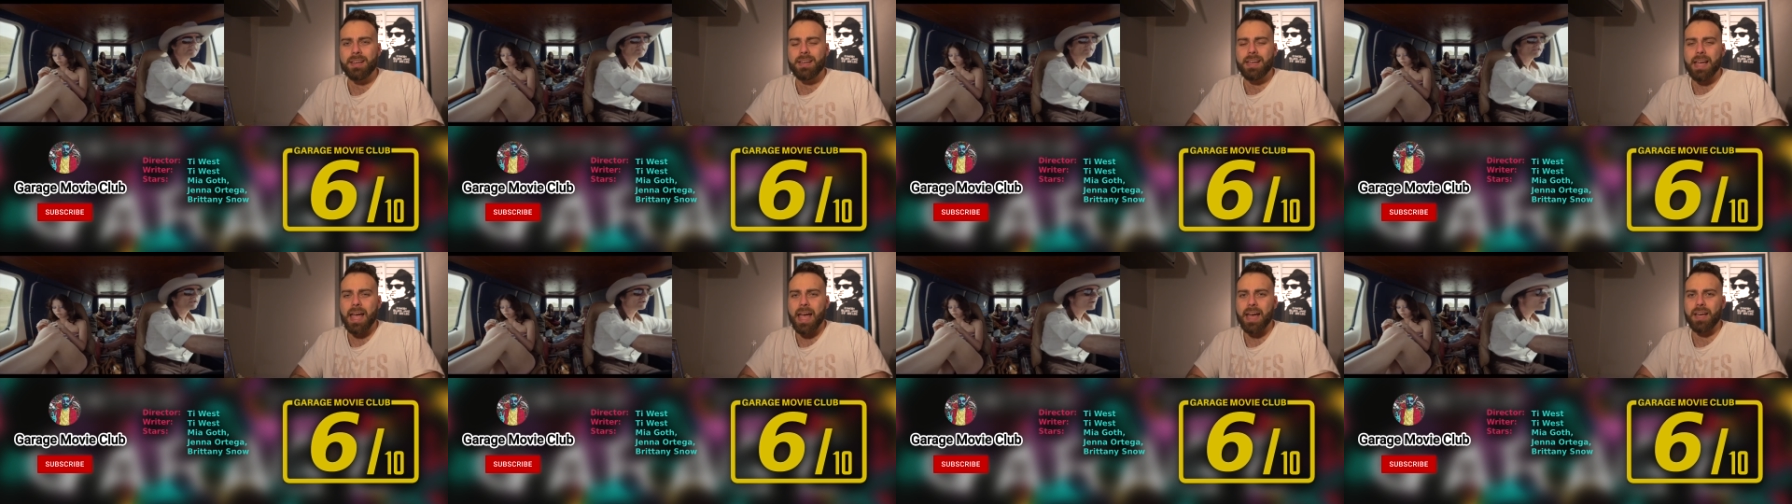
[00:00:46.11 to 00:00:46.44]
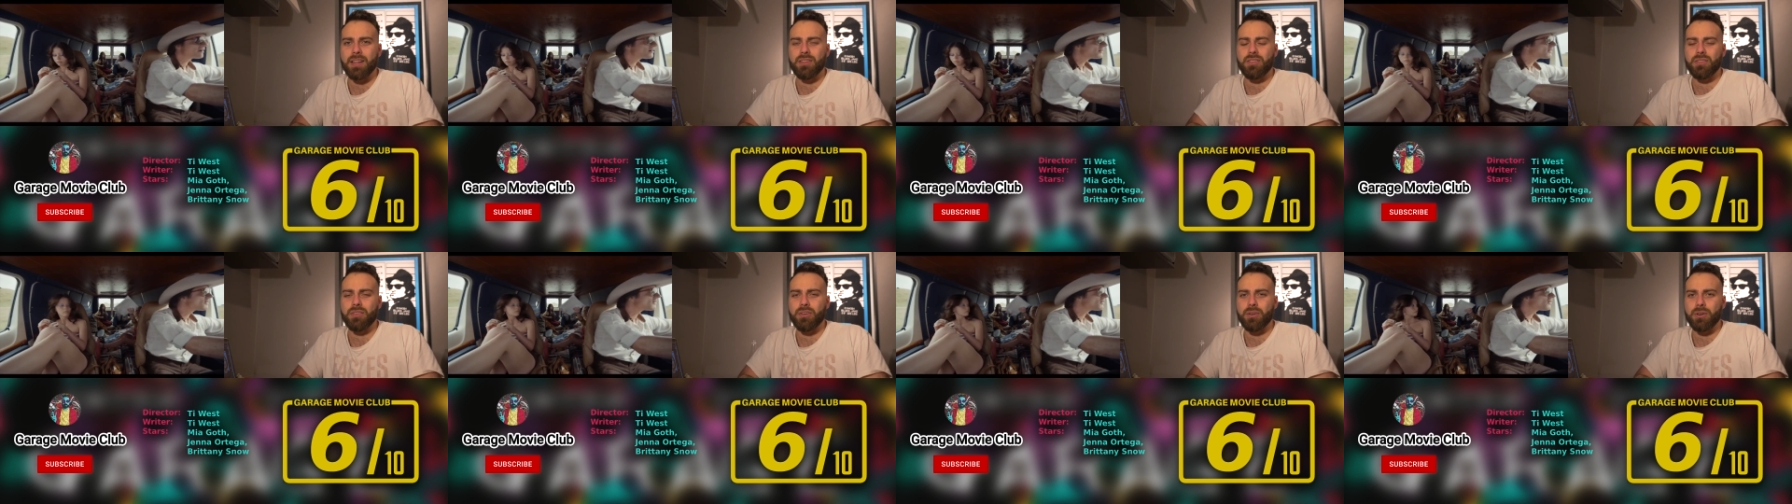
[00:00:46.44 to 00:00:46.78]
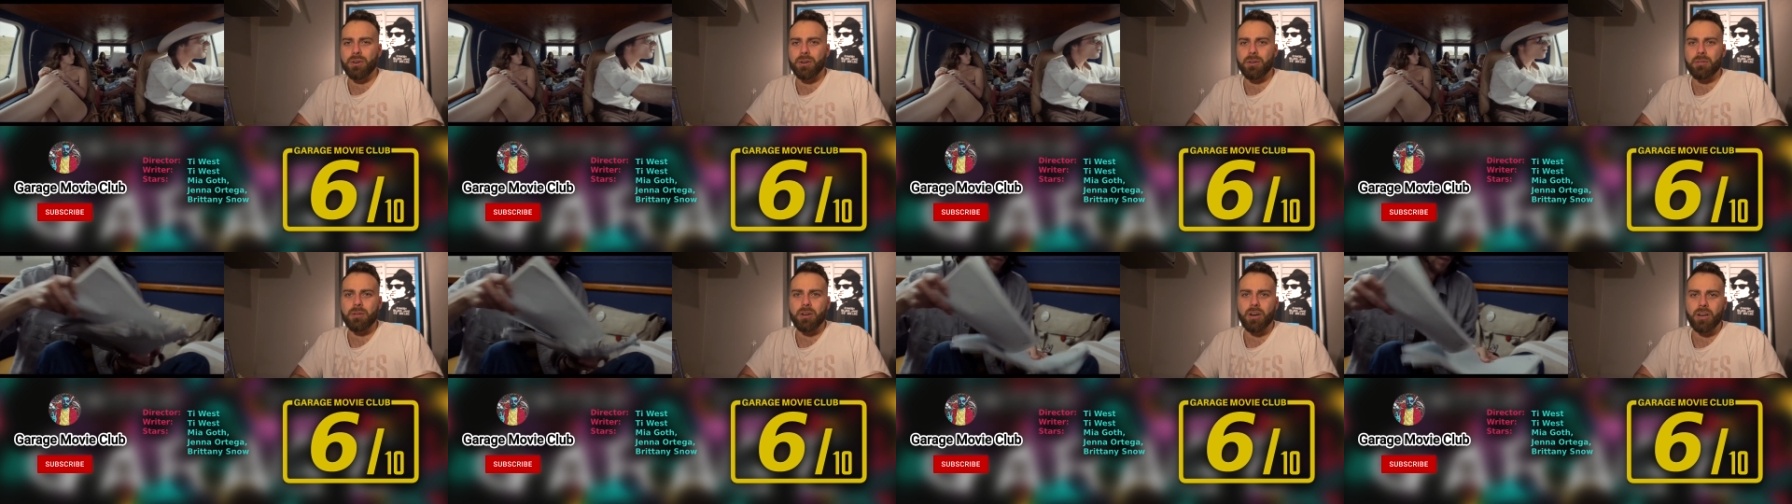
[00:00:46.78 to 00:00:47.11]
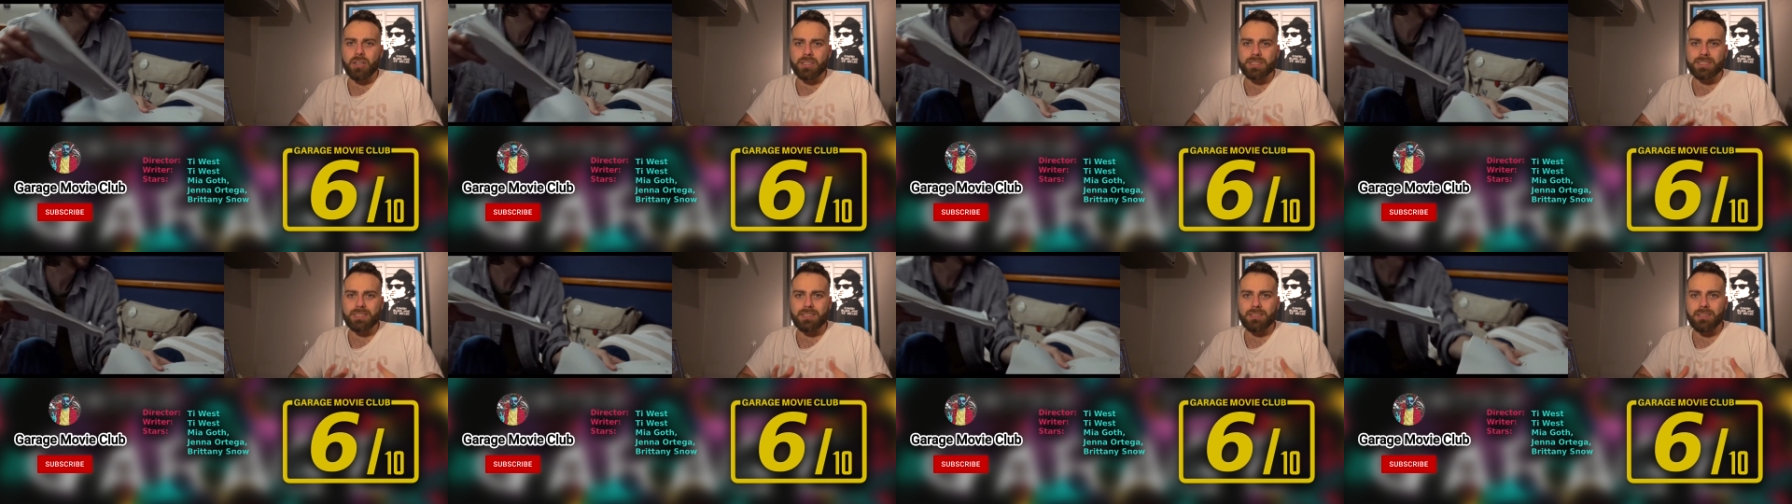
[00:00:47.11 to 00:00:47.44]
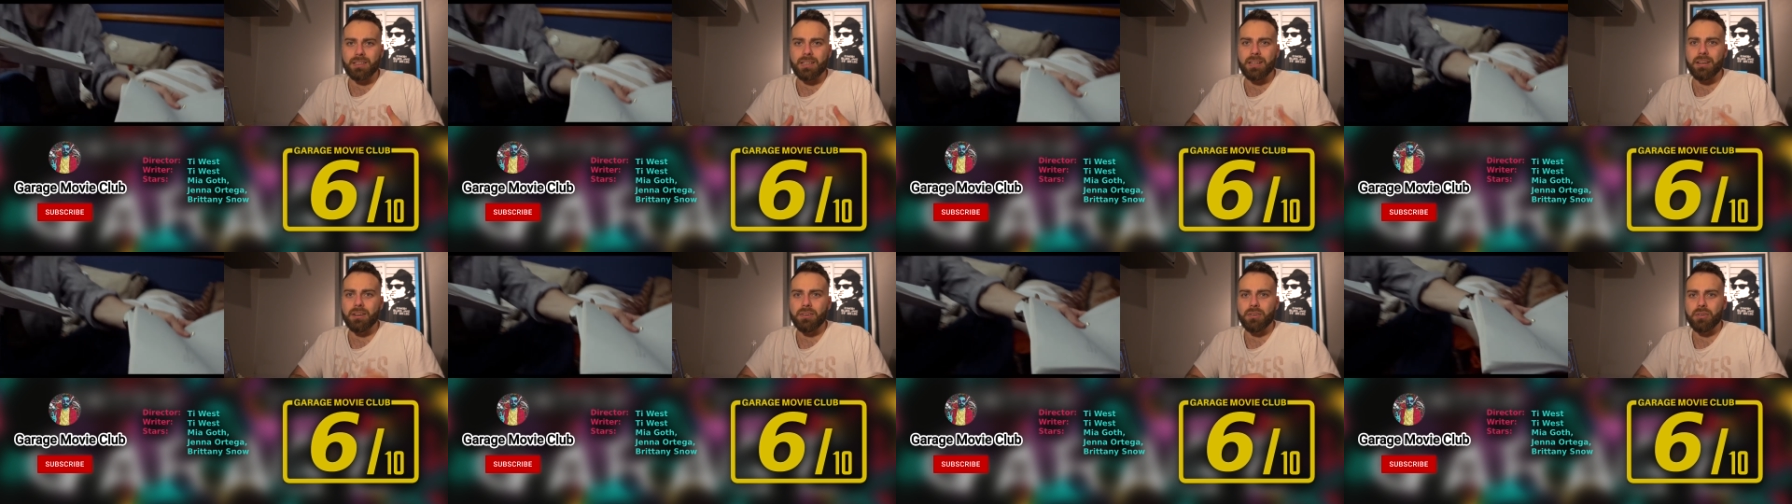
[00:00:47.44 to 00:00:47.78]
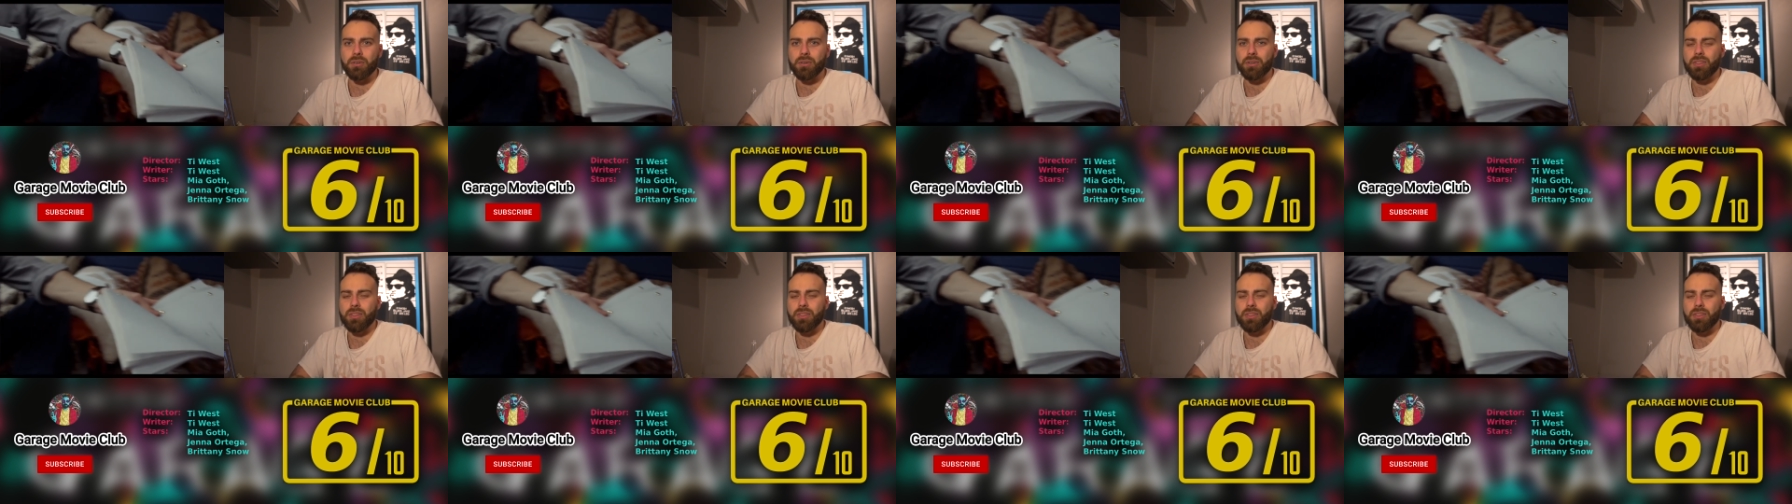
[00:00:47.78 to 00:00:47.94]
and they're constantly under